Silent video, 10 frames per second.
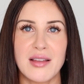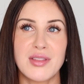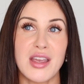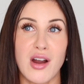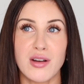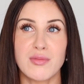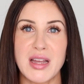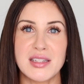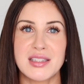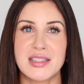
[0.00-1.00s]
They are
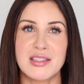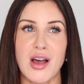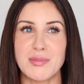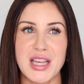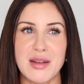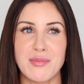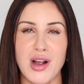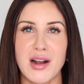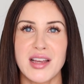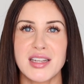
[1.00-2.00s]
my top 10
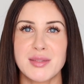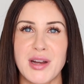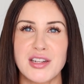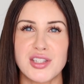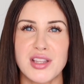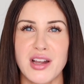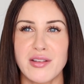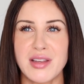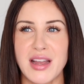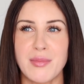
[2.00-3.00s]
products, but I just thought
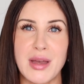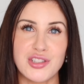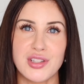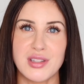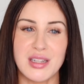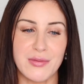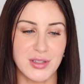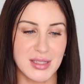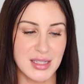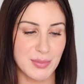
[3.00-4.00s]
I'd kind of mention the
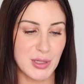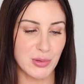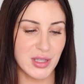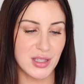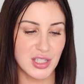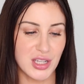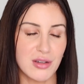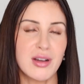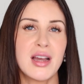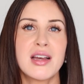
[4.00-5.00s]
differences between the
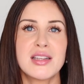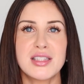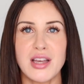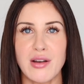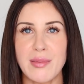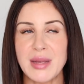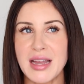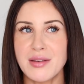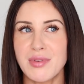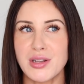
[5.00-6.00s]
two. So I'm
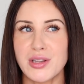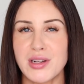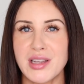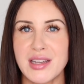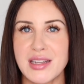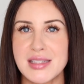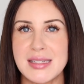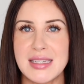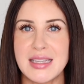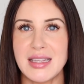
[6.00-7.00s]
kind of including a
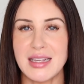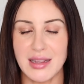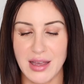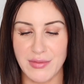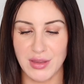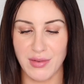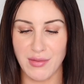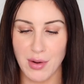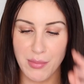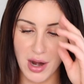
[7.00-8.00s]
sneaky 11th
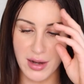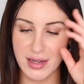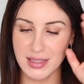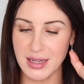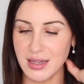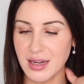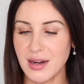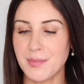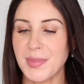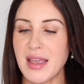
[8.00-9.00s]
favorite product in
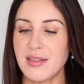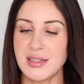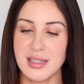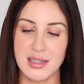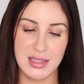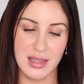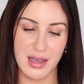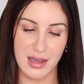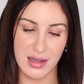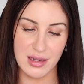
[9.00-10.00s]
here. And this is
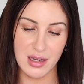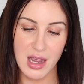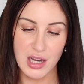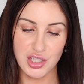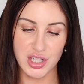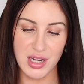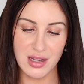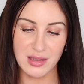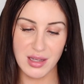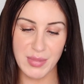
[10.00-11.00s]
the
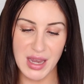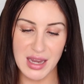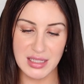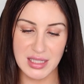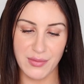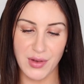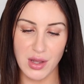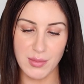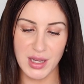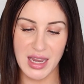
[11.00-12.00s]
Chanel Le Beiges
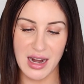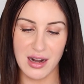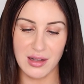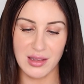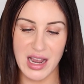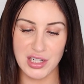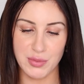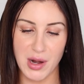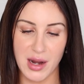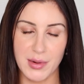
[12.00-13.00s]
Volume and Care
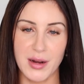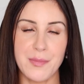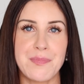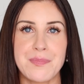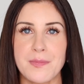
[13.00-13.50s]
Lash Primer.